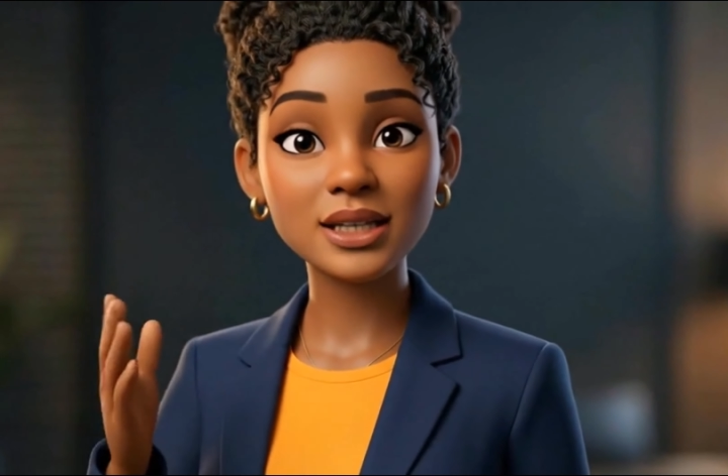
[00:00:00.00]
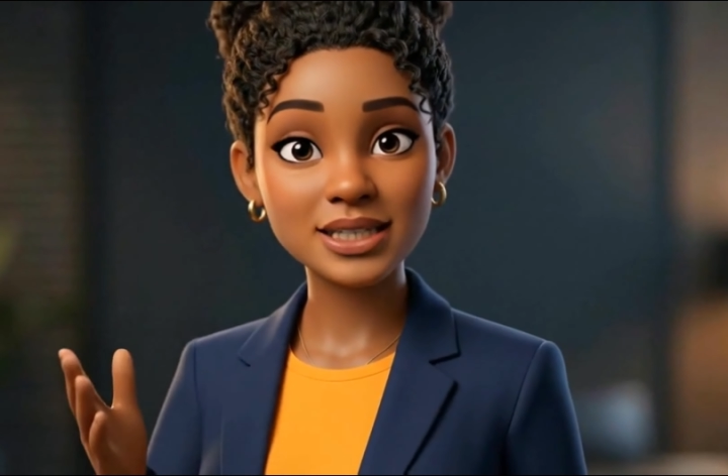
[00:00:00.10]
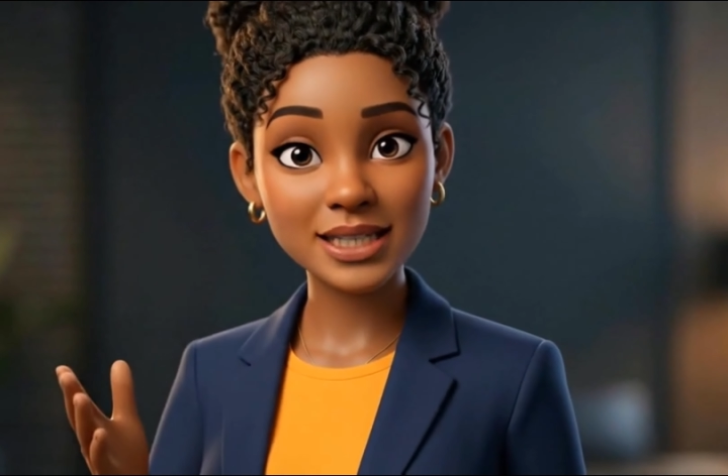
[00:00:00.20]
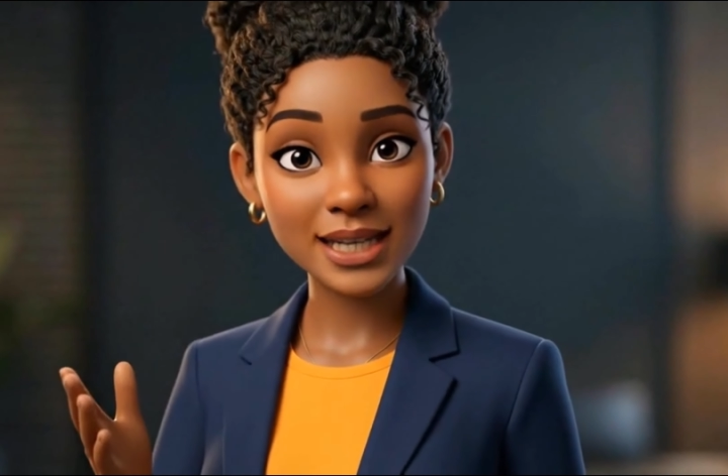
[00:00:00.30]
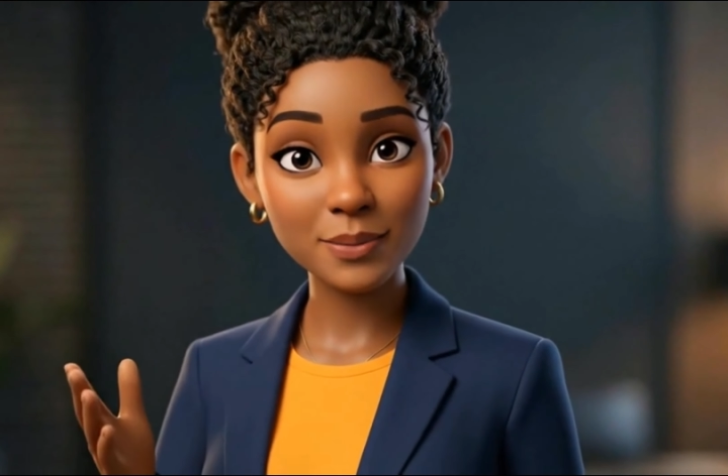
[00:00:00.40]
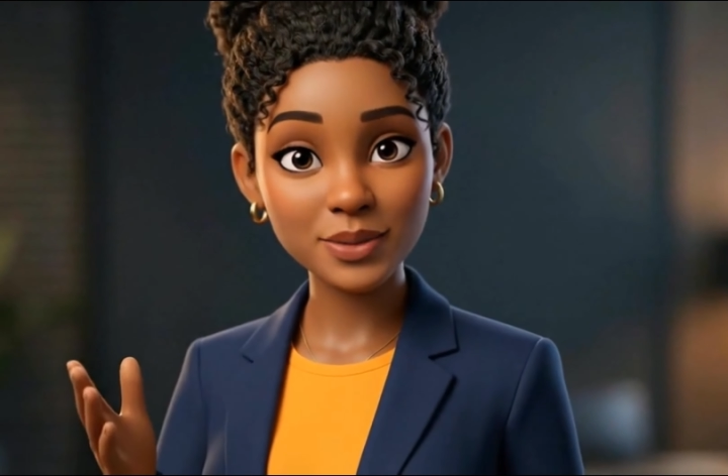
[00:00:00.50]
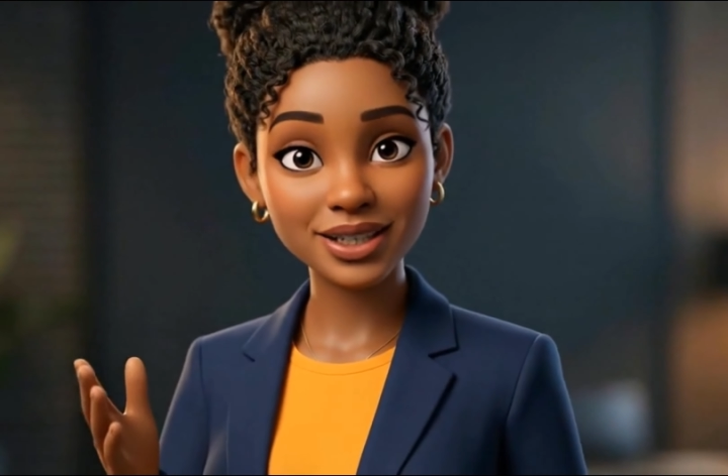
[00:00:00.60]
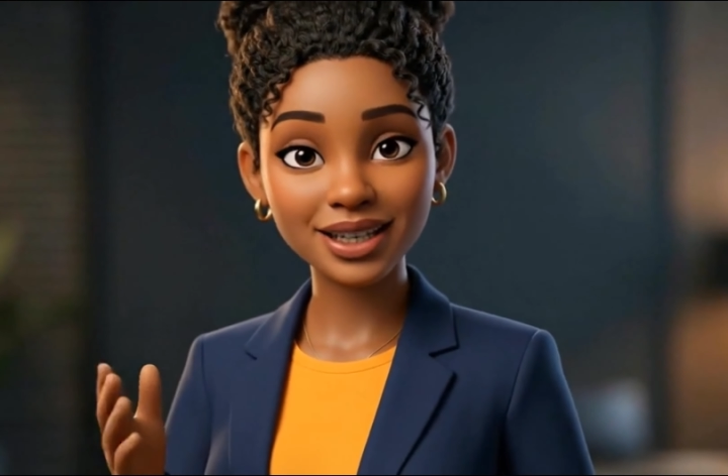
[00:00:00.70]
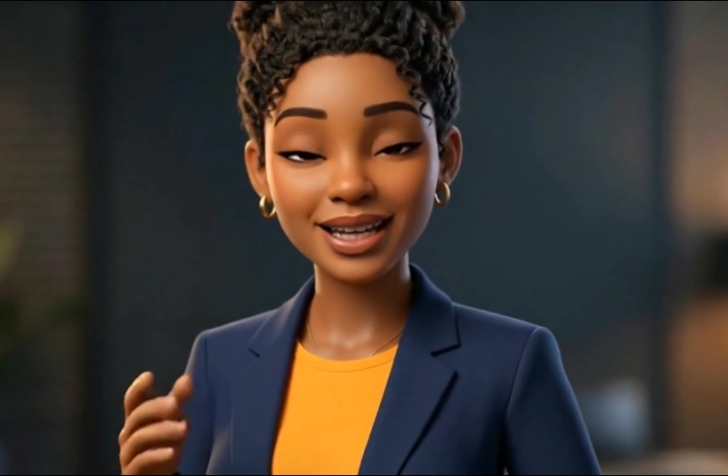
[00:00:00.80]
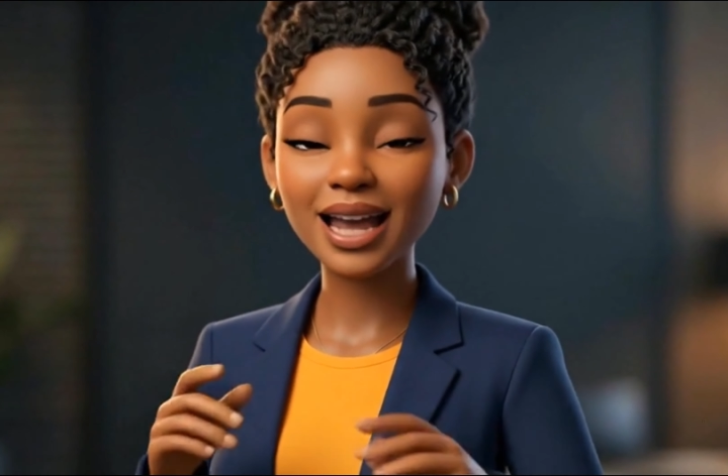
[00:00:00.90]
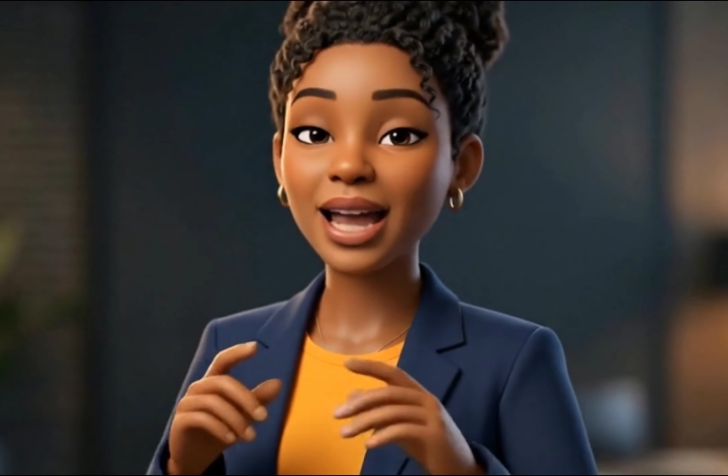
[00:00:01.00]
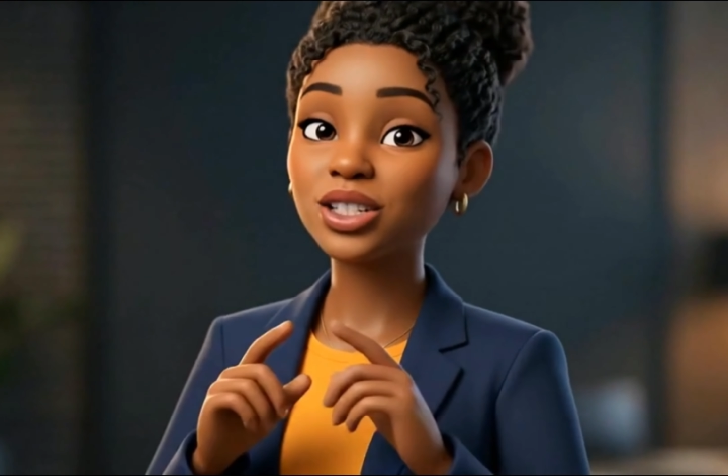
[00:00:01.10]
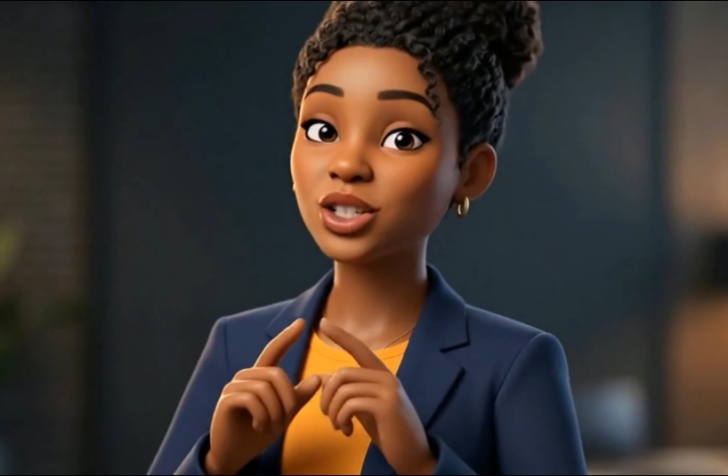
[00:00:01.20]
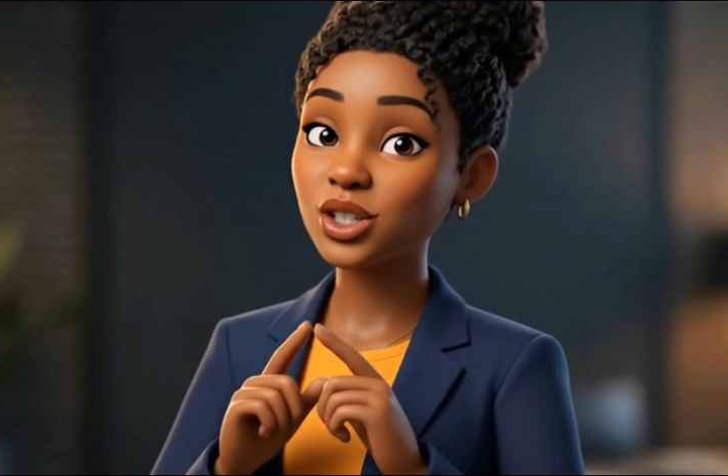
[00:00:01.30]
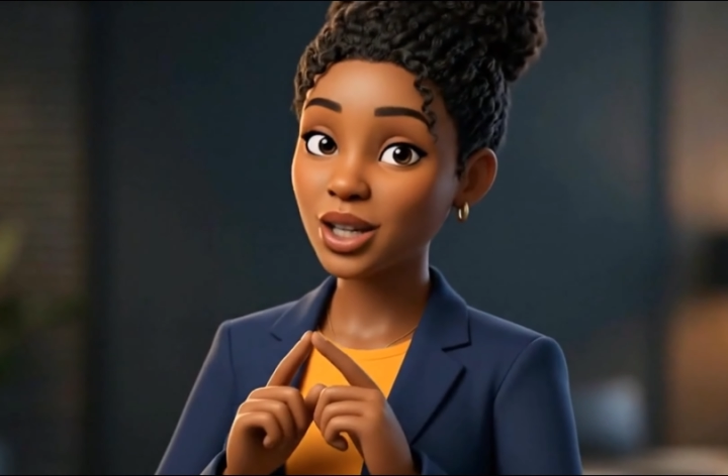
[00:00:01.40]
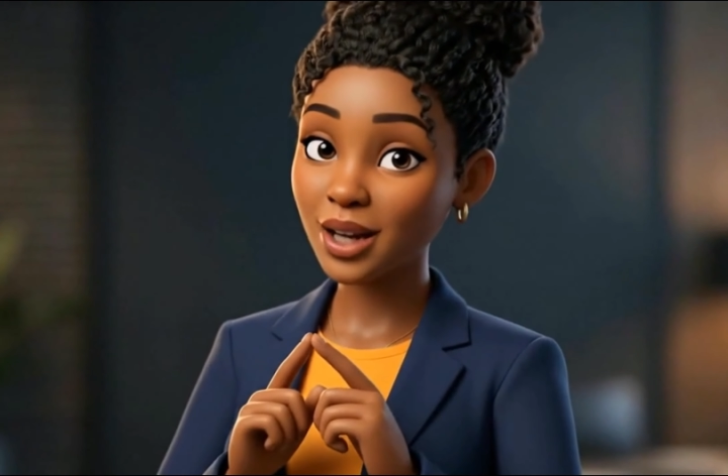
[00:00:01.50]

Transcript: slipped the latch,